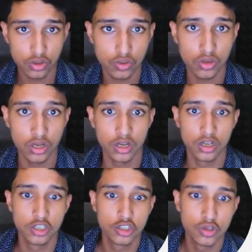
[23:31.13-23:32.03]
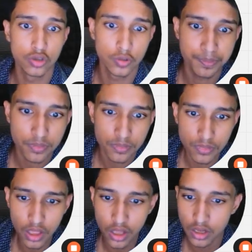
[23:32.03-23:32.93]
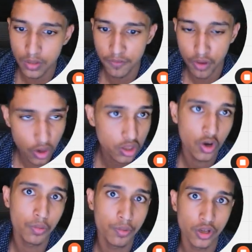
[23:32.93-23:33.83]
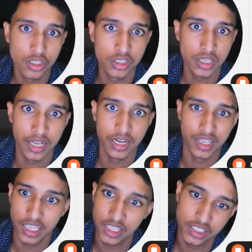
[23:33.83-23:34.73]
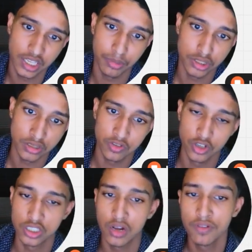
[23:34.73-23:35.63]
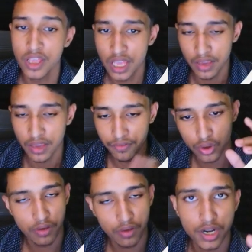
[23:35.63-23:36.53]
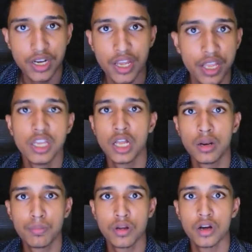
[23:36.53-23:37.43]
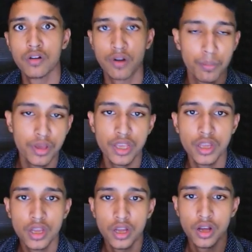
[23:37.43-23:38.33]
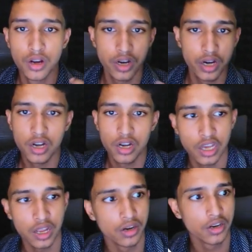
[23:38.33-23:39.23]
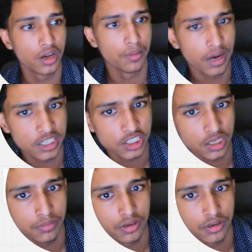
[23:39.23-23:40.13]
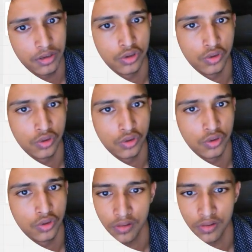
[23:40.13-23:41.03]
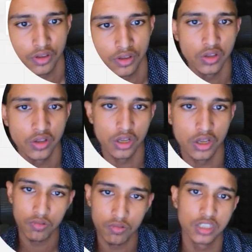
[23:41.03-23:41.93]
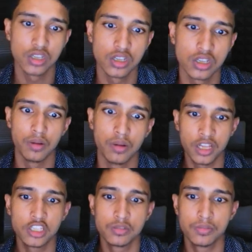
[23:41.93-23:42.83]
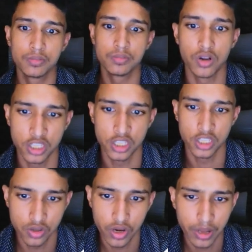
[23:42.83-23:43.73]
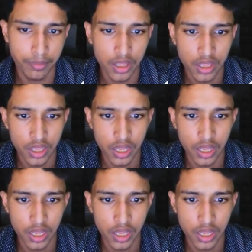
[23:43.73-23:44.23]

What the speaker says: you to follow the whole process and get the same results for yourself. If you ever need any help from me directly and my team to do the same thing for you, then you can always message me on Instagram,